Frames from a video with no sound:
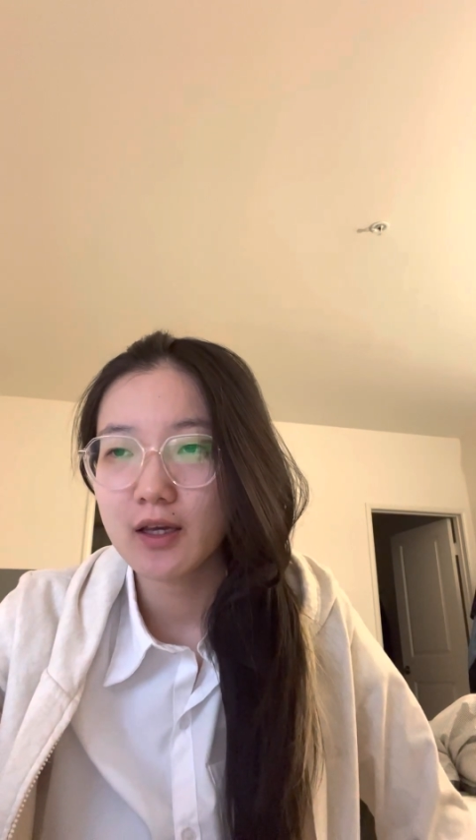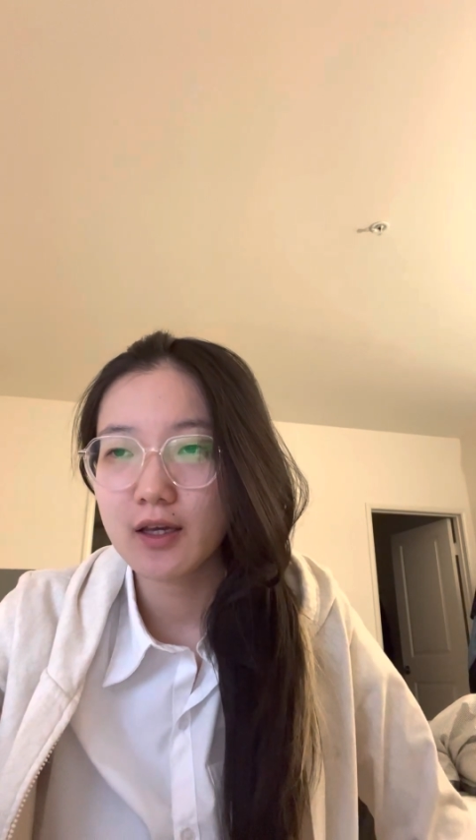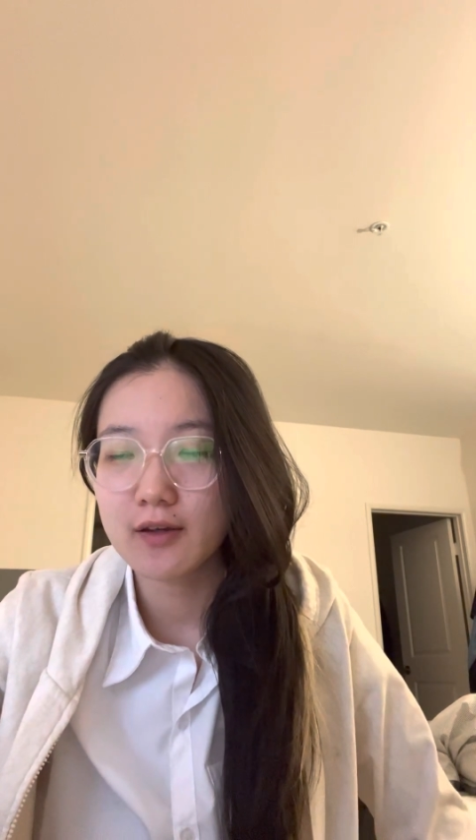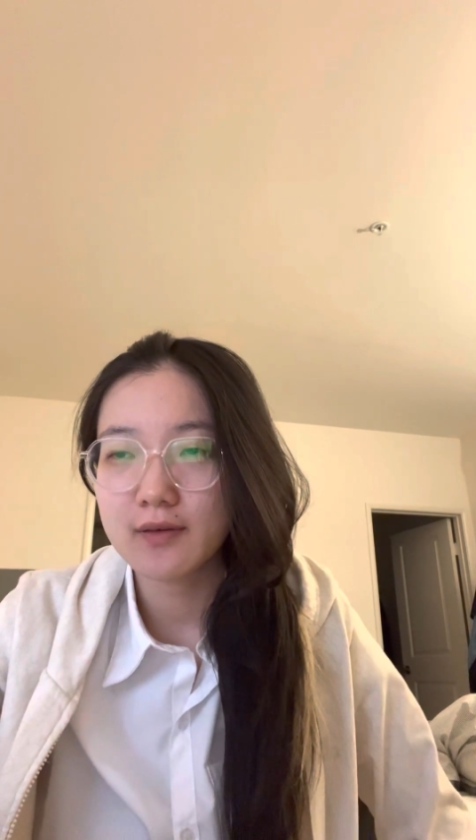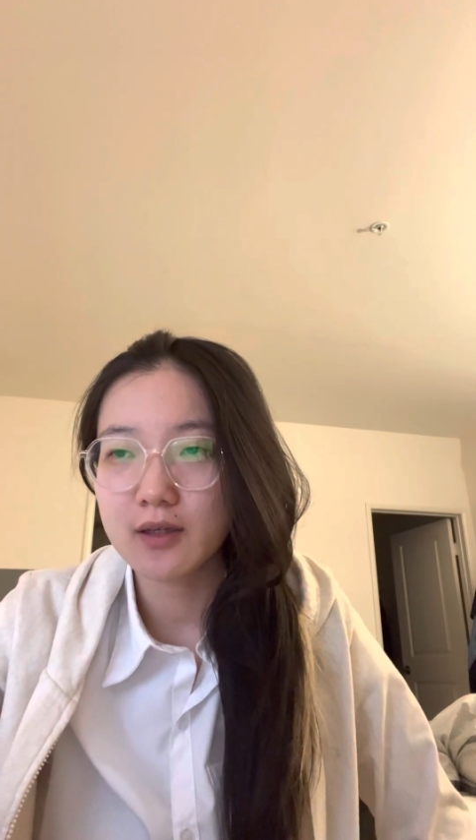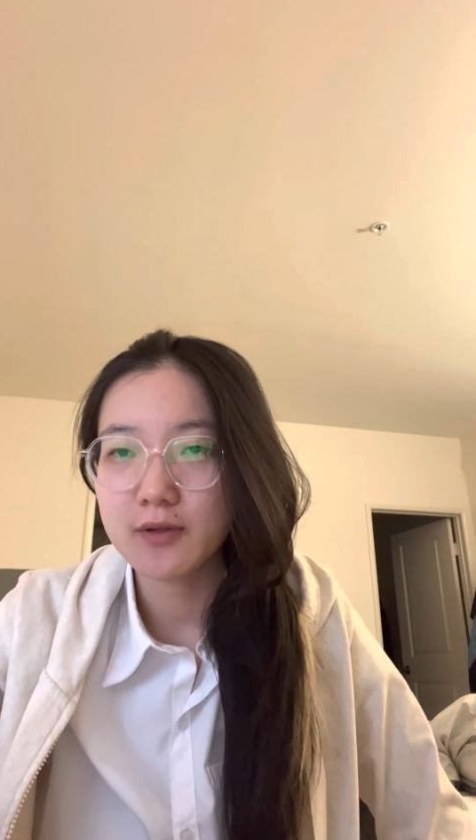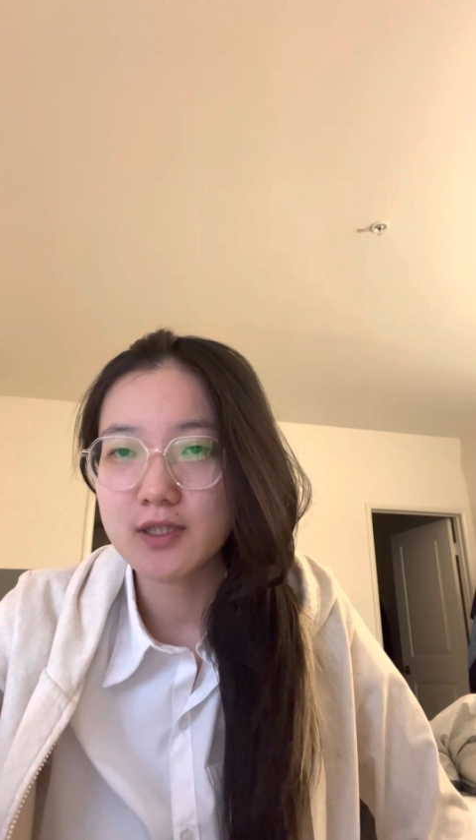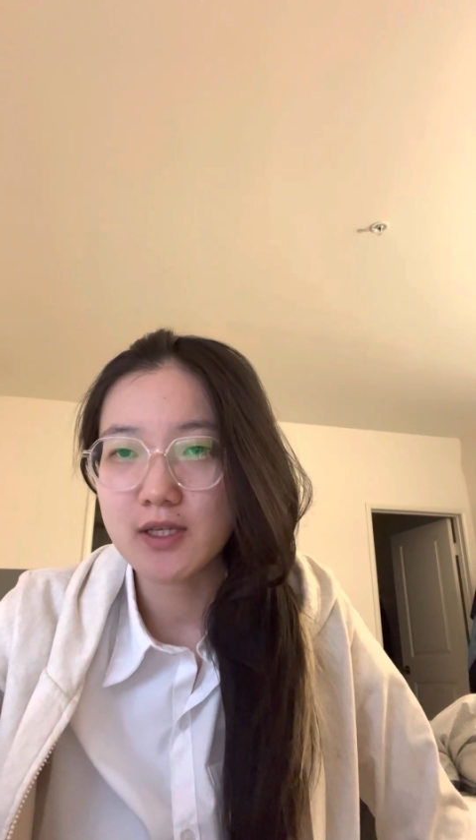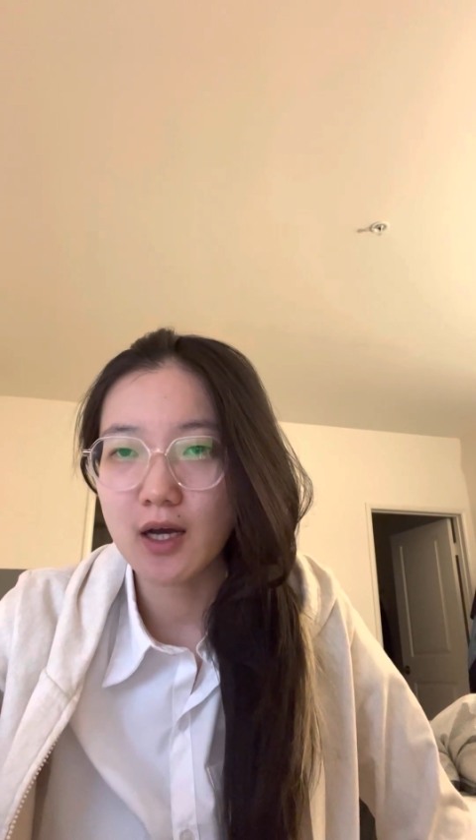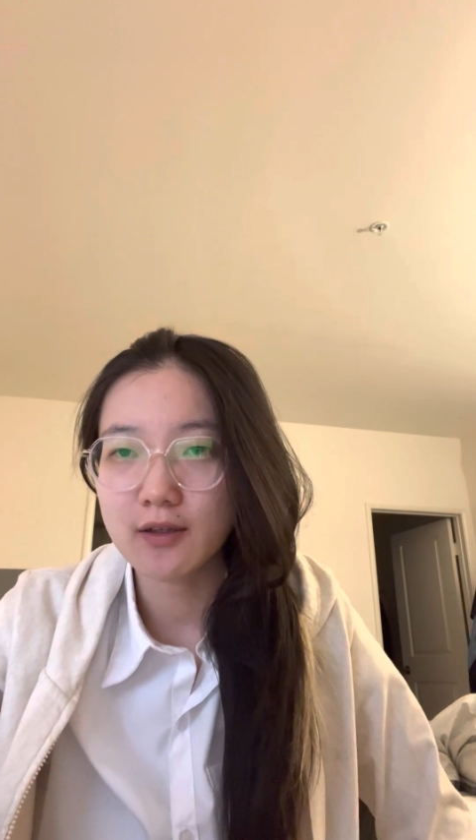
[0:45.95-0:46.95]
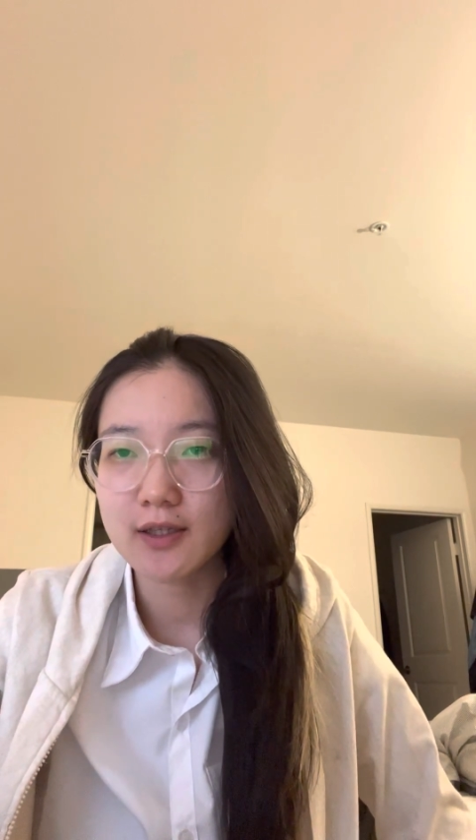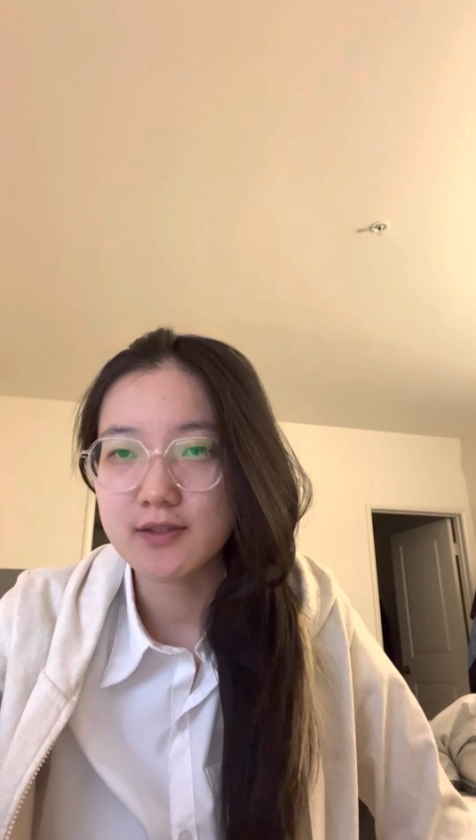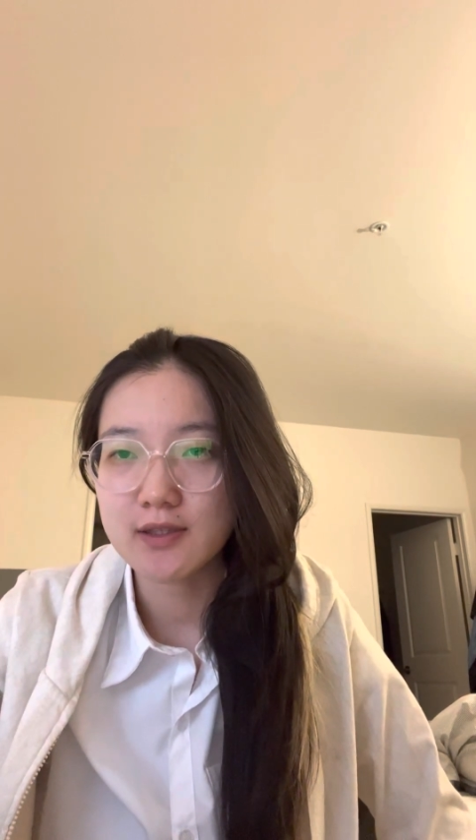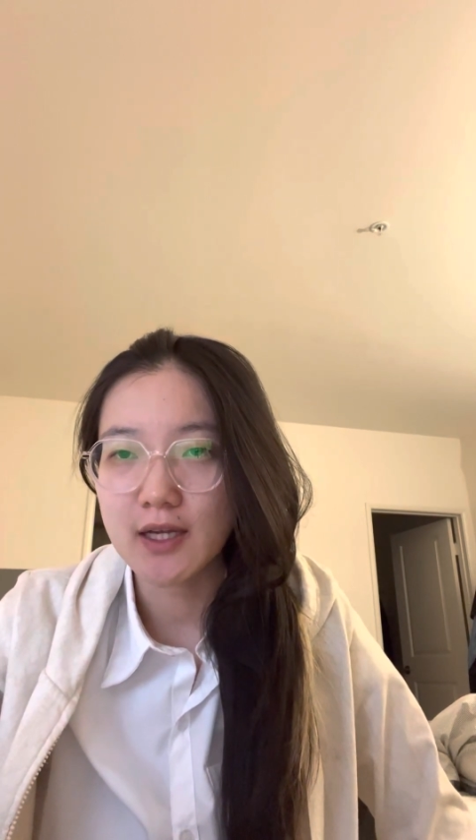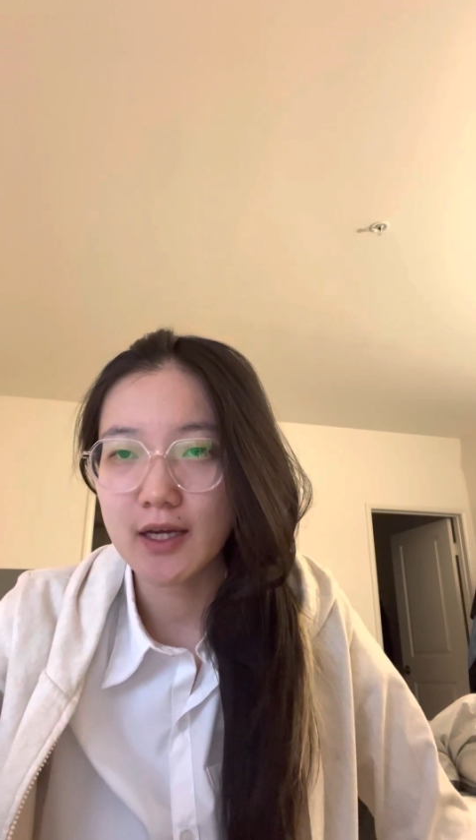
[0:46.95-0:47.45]
If the result
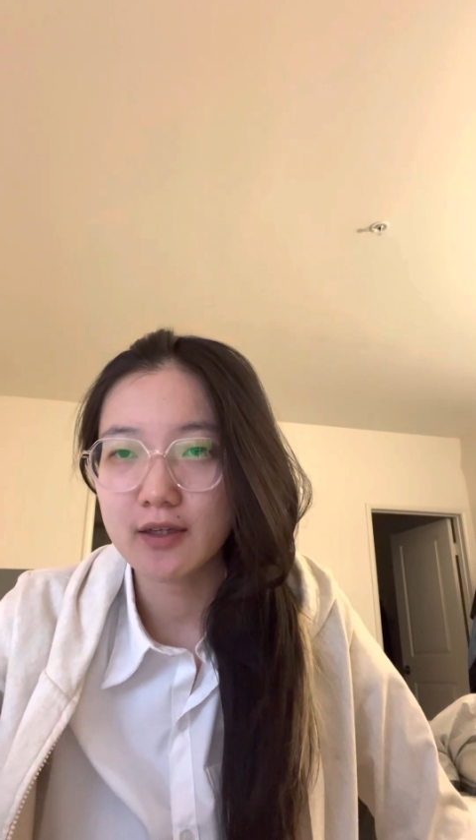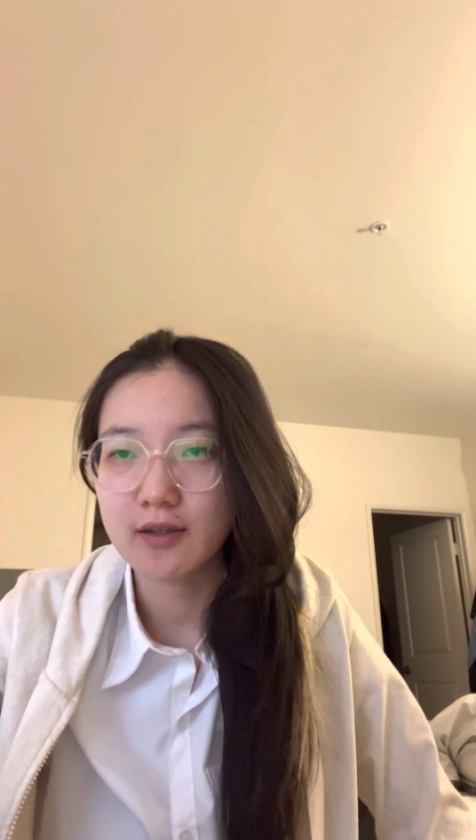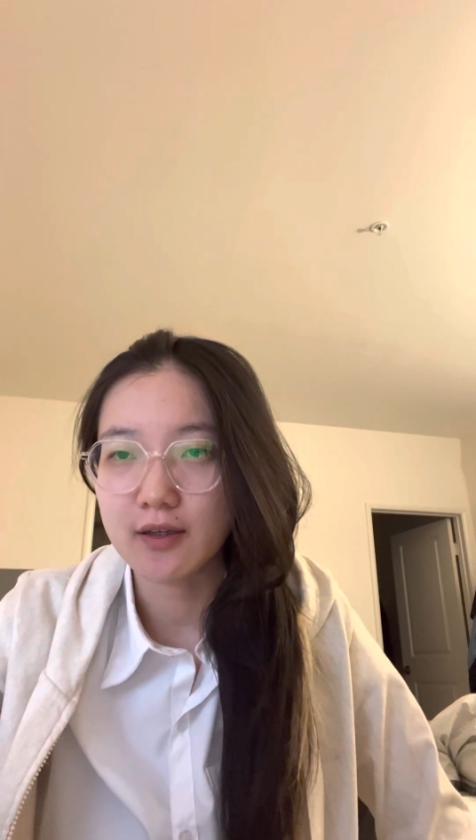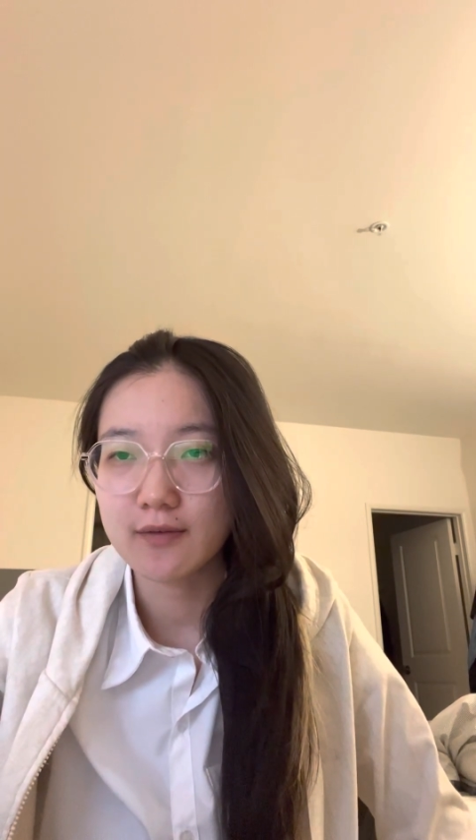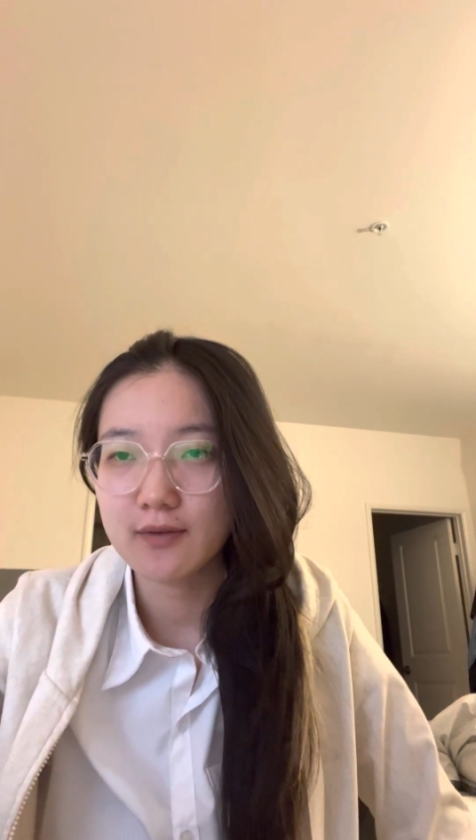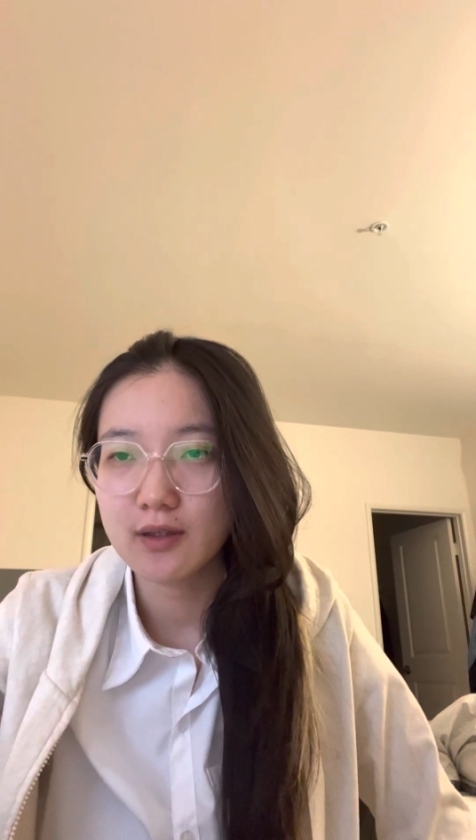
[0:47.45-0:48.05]
is negative,